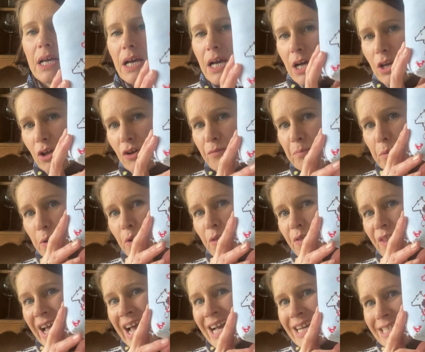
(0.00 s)
And I've put
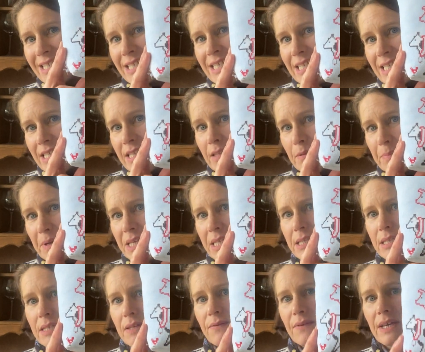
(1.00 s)
that in the
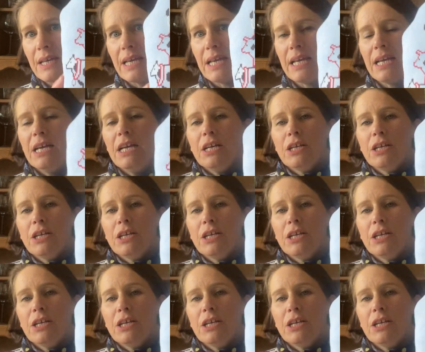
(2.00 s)
base of here.